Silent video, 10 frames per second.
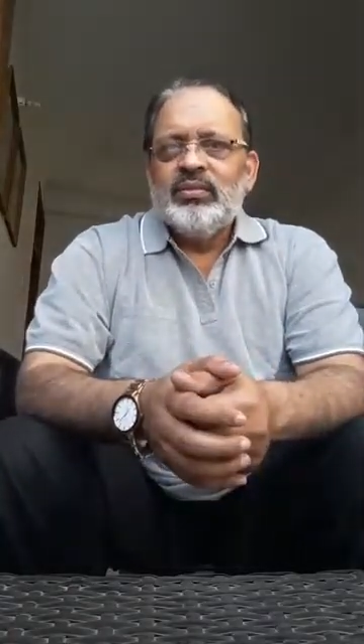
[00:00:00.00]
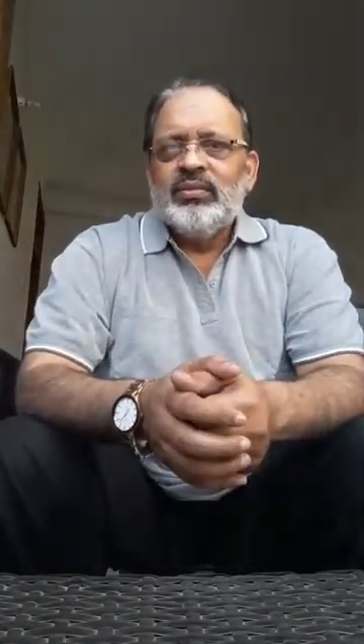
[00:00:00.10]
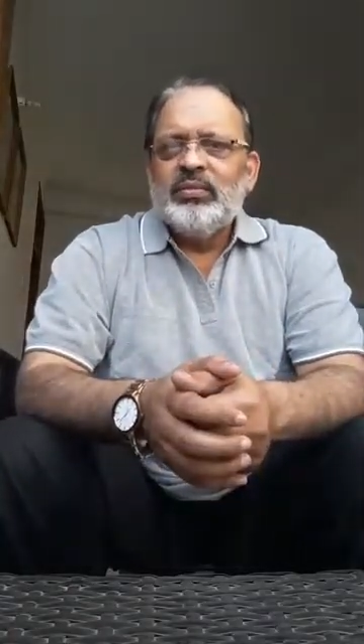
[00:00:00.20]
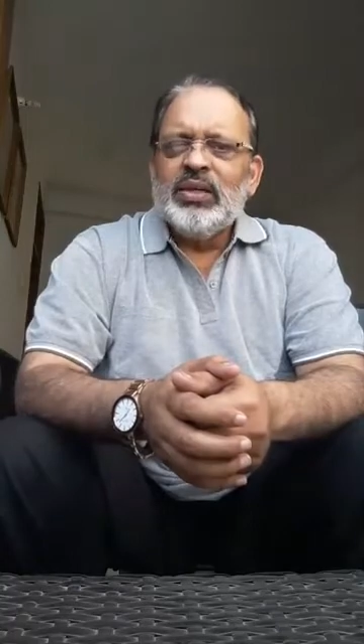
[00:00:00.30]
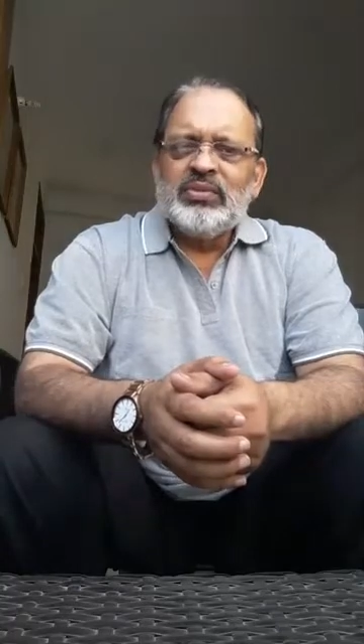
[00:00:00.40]

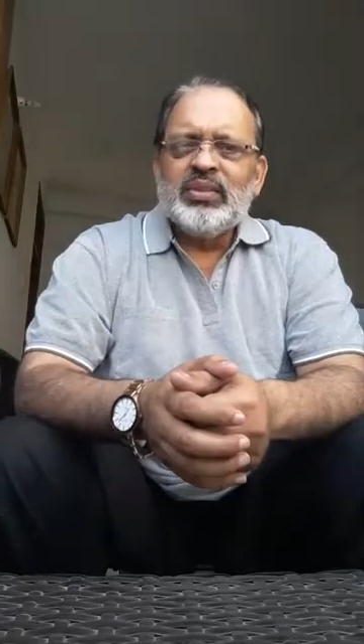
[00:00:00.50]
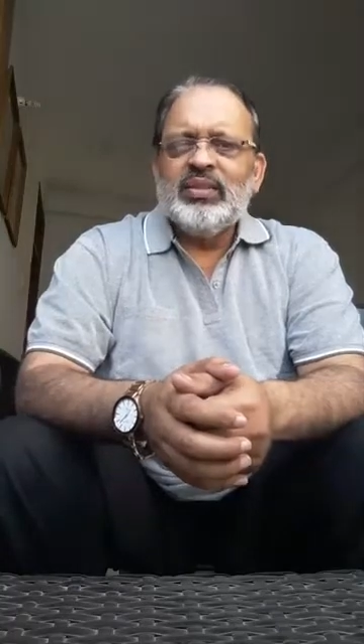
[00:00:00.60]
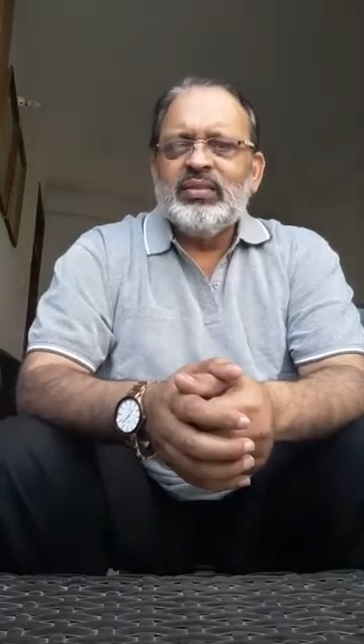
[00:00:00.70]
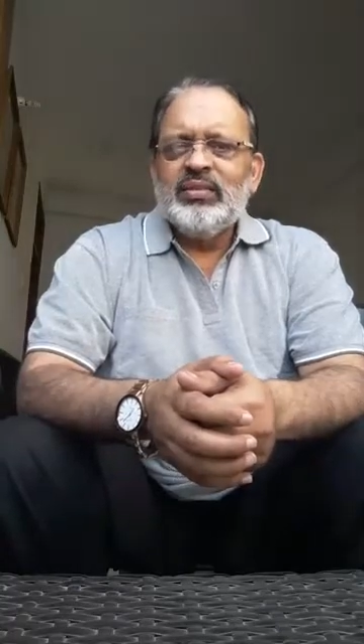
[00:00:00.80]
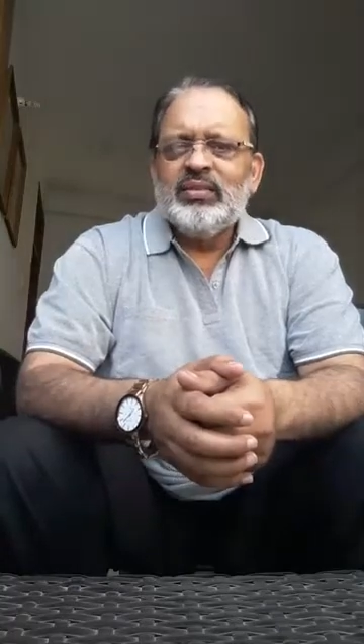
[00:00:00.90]
My friend,
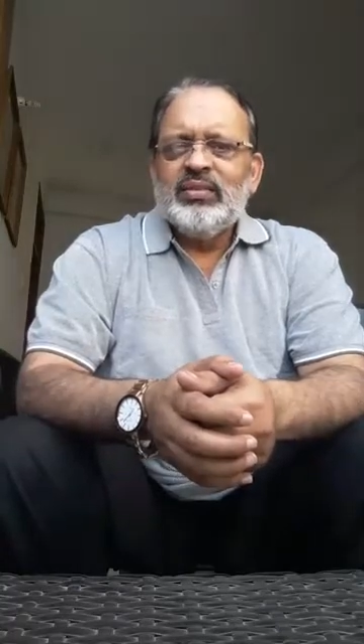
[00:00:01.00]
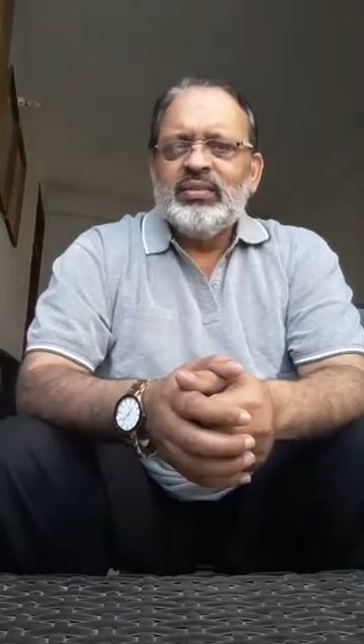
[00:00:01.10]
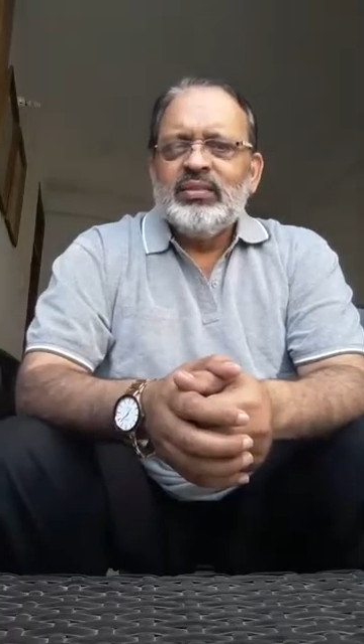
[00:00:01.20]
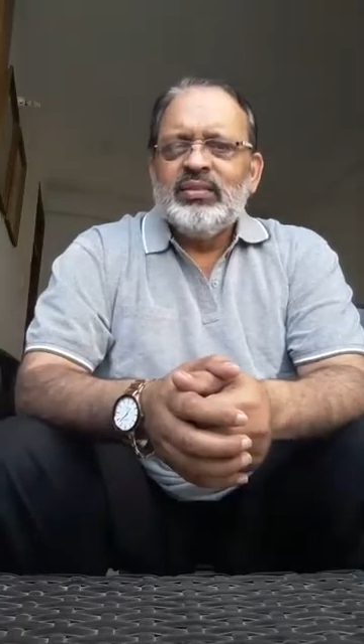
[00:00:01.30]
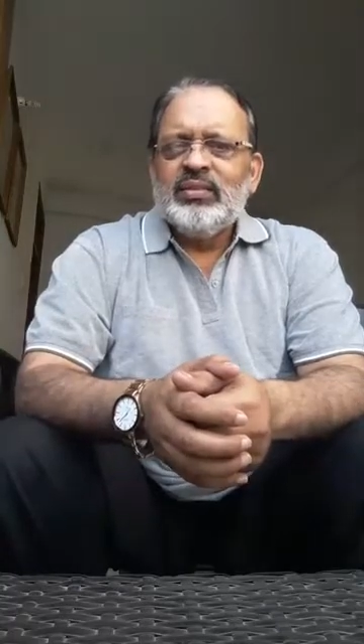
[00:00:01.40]

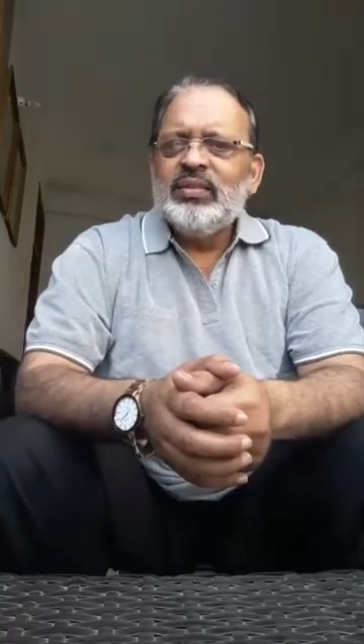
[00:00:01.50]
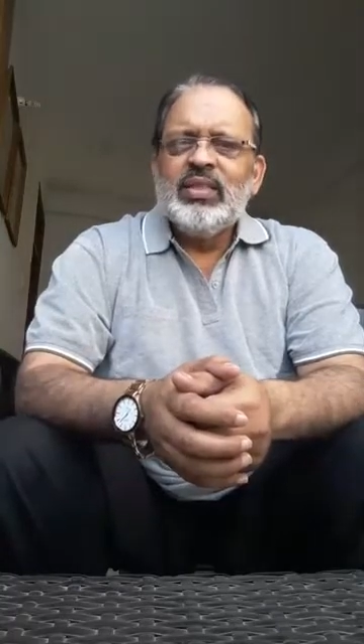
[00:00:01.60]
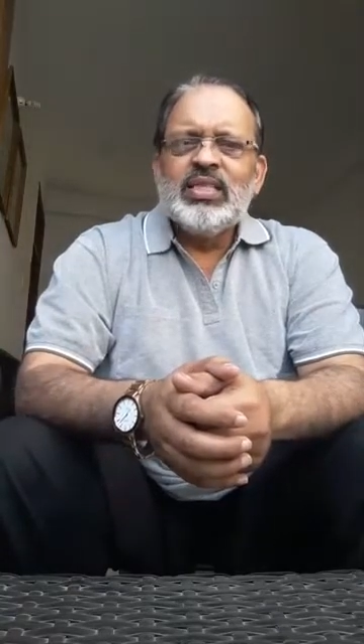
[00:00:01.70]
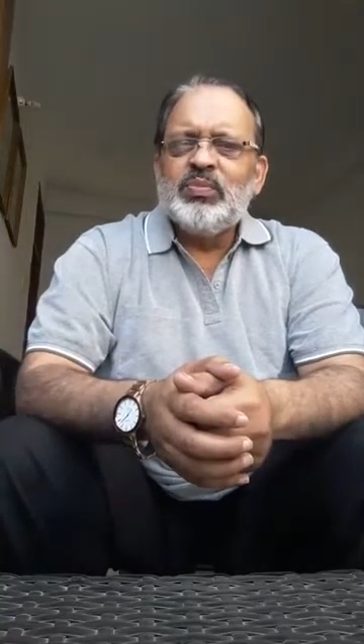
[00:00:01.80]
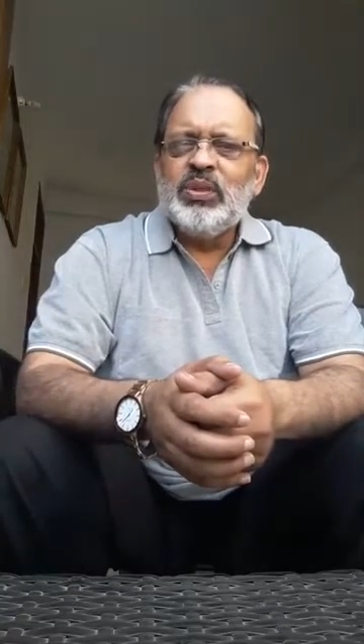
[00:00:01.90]

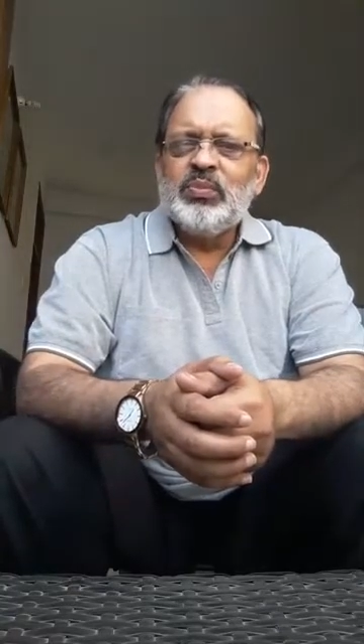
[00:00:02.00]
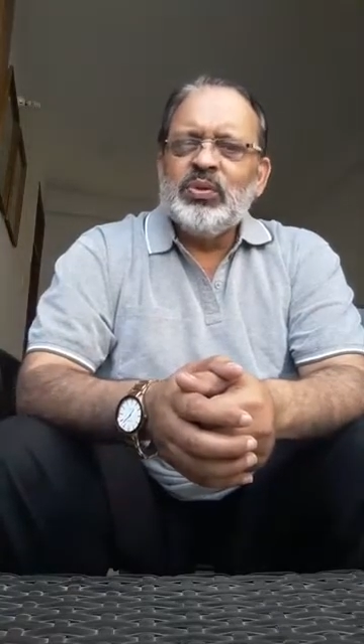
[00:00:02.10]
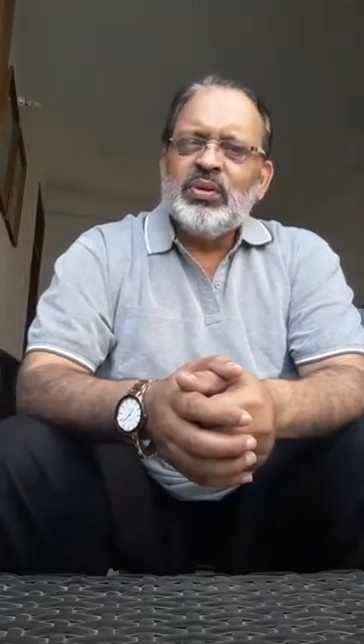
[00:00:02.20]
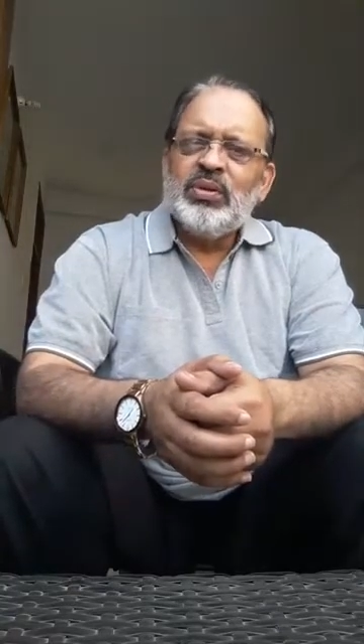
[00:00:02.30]
these people,